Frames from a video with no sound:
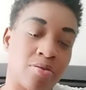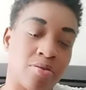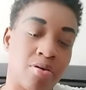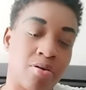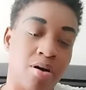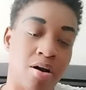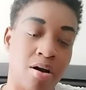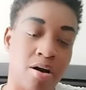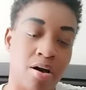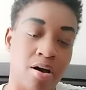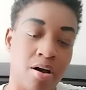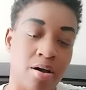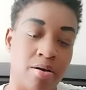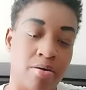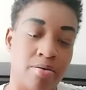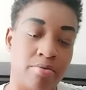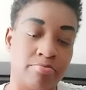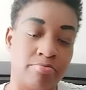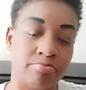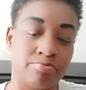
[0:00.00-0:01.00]

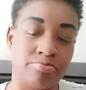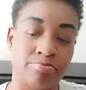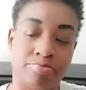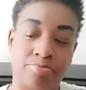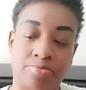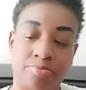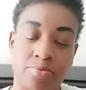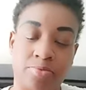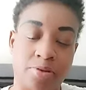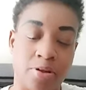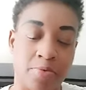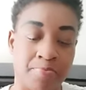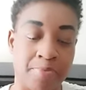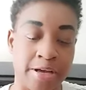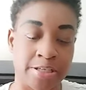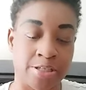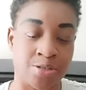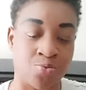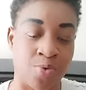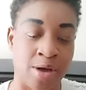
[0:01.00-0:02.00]
the
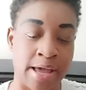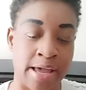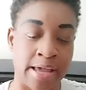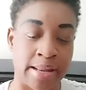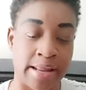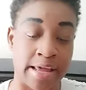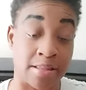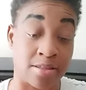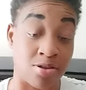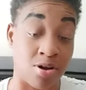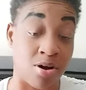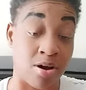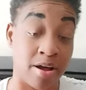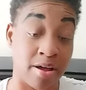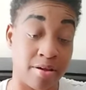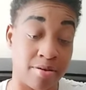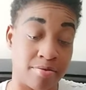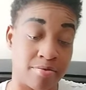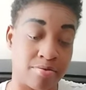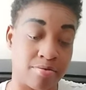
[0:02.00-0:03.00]
best way they thought.